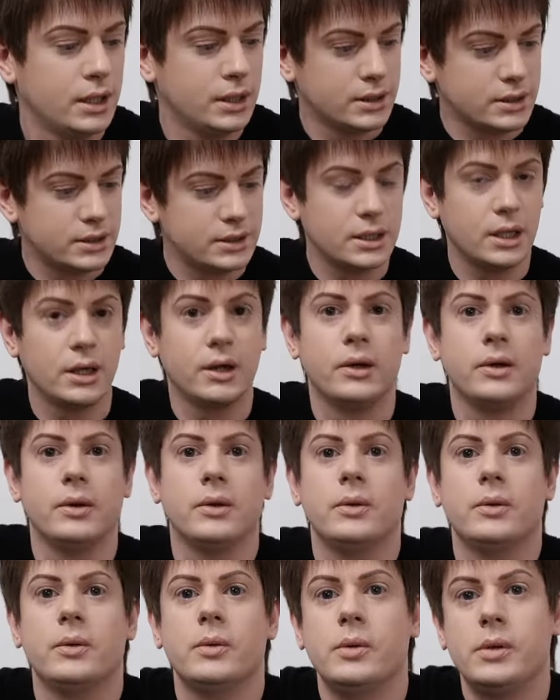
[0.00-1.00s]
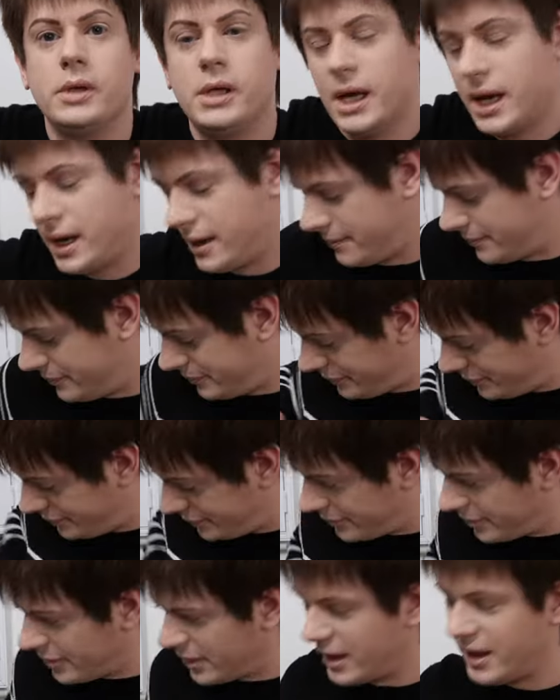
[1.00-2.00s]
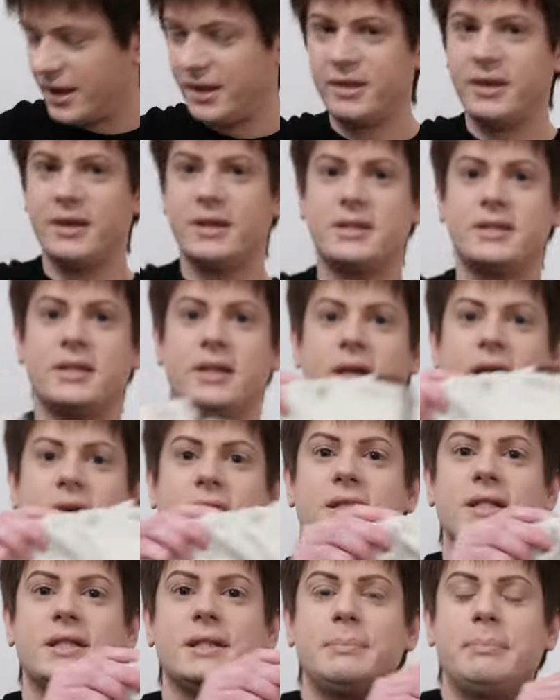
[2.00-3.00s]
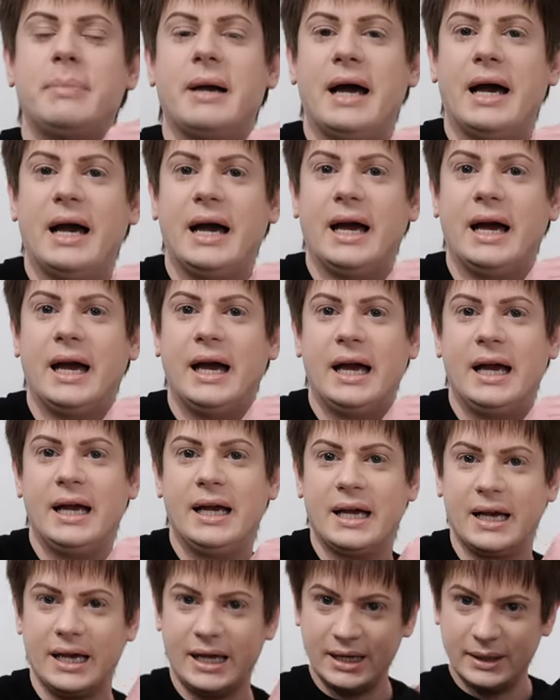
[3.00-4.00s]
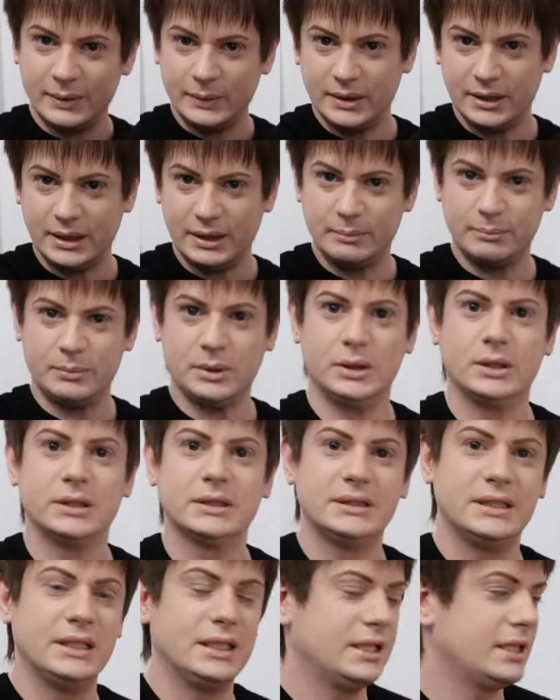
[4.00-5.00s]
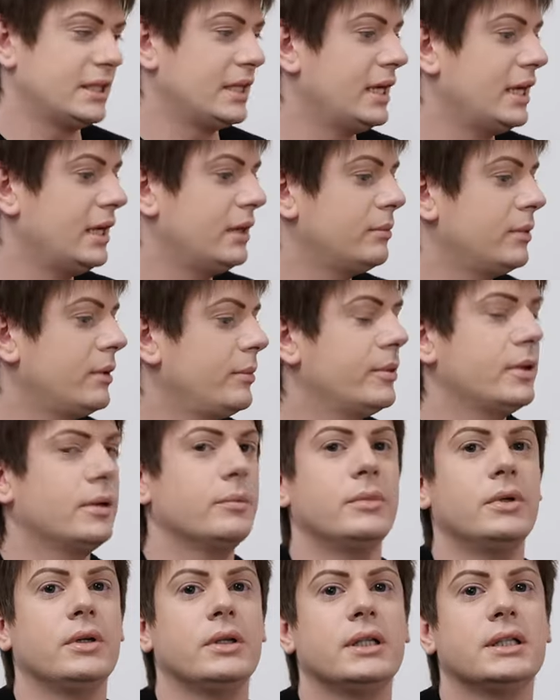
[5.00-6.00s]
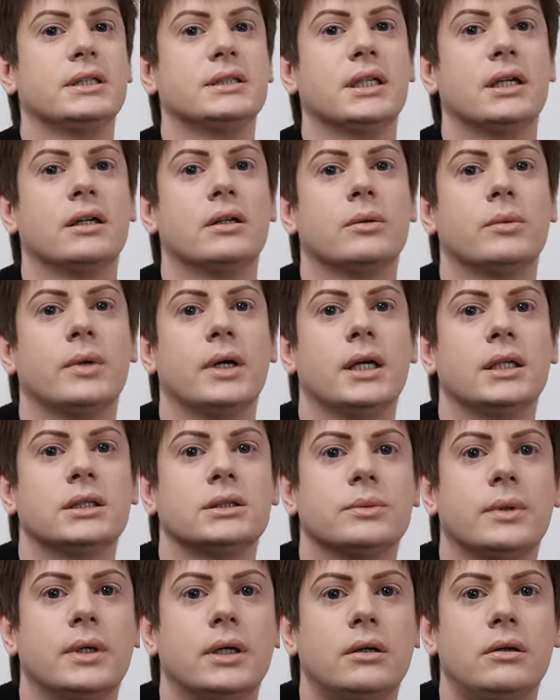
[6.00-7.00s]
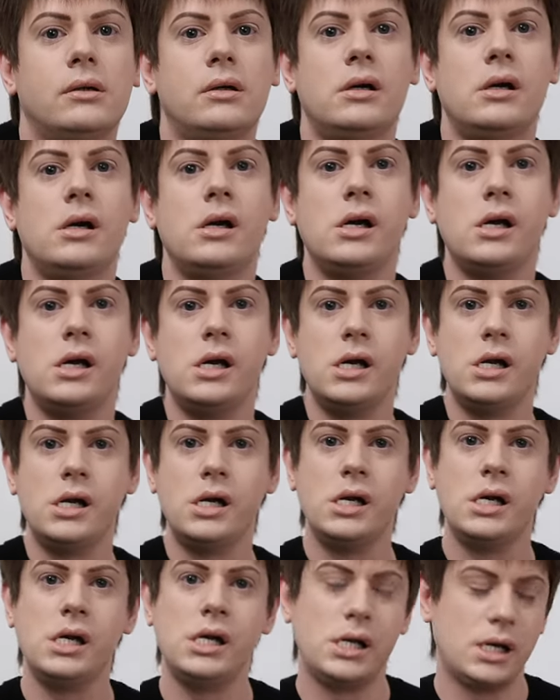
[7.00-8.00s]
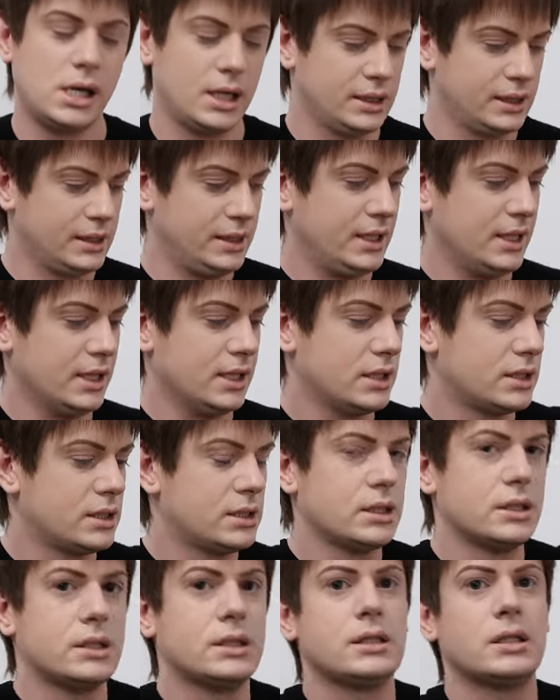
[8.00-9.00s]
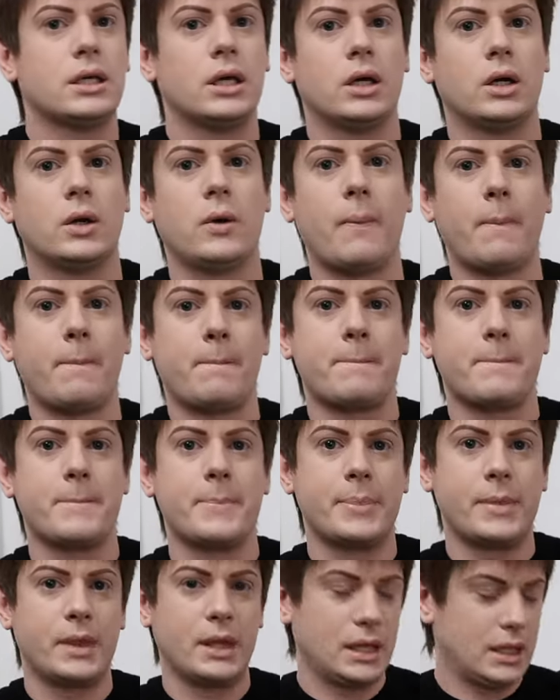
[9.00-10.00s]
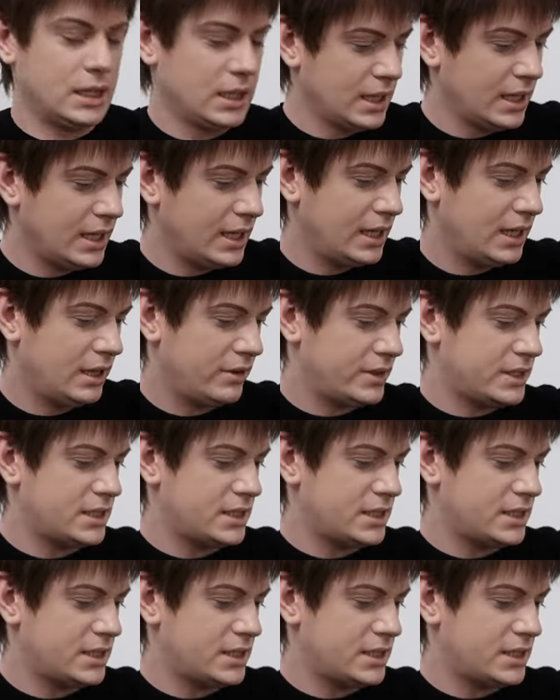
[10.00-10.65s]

So yeah, this is the bag. I will unbox it now. Maybe I'll move this out of the way as well. Yes, so here